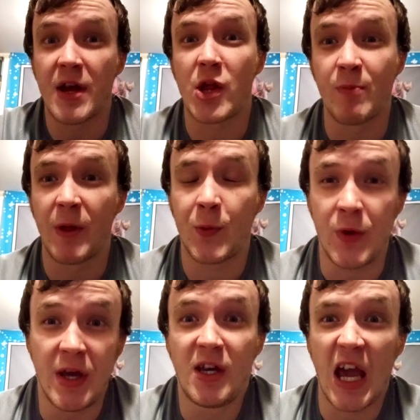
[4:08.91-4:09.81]
That's my
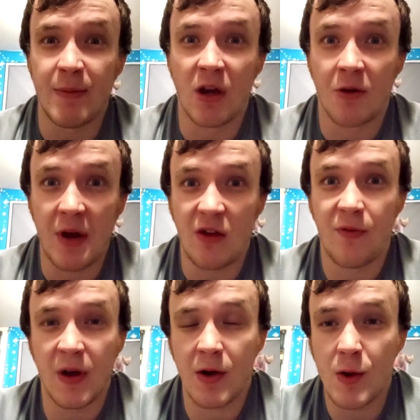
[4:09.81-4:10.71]
3 gaming greats
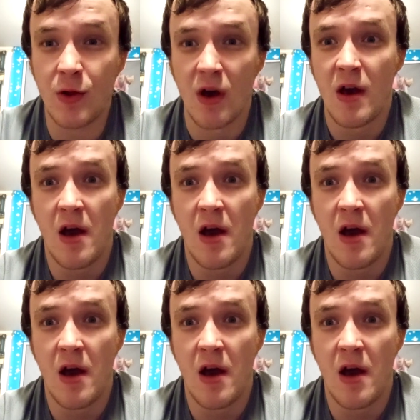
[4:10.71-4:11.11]
figures.